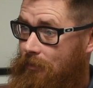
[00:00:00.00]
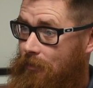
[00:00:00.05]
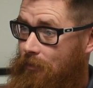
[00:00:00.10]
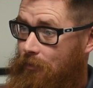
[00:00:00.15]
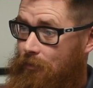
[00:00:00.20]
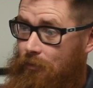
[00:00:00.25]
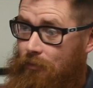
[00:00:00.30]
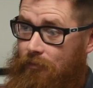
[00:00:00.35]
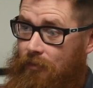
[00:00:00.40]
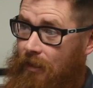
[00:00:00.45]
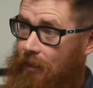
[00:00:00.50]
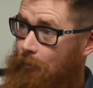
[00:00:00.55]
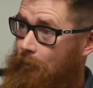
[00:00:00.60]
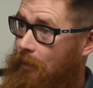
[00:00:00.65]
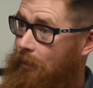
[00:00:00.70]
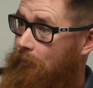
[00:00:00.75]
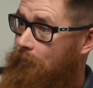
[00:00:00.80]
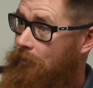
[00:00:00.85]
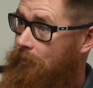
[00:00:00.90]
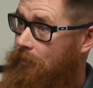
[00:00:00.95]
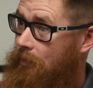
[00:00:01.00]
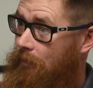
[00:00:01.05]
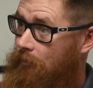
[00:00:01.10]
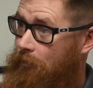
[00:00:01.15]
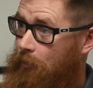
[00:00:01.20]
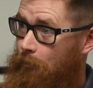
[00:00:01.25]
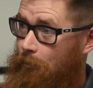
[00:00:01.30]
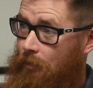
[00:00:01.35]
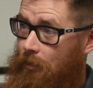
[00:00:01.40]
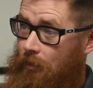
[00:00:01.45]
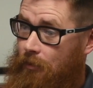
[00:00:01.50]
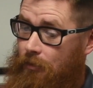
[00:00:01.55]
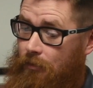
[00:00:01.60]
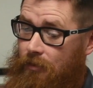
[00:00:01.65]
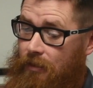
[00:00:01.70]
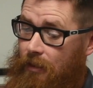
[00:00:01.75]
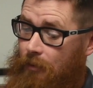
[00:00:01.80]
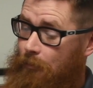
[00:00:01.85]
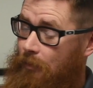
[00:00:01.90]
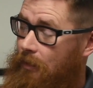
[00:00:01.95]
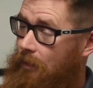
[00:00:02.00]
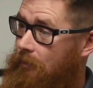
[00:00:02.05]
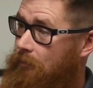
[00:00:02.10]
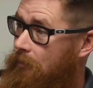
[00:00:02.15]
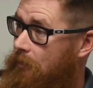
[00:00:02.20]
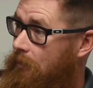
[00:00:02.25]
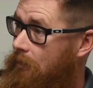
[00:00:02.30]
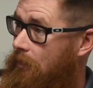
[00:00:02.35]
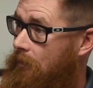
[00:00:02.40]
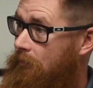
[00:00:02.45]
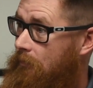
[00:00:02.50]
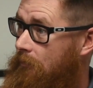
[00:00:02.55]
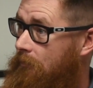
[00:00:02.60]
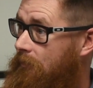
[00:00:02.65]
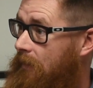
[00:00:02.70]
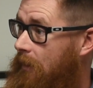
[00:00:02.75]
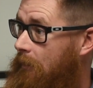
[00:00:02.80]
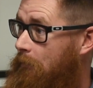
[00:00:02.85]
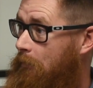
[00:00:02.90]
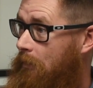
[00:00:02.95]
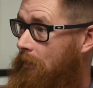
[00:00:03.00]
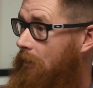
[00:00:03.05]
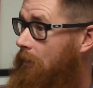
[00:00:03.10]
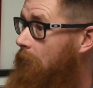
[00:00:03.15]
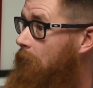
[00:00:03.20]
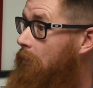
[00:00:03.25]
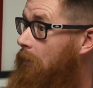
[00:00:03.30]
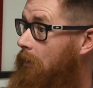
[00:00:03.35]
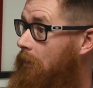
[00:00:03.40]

You've got to be able to cover a bunt. You've got to be able to cover fake bunt.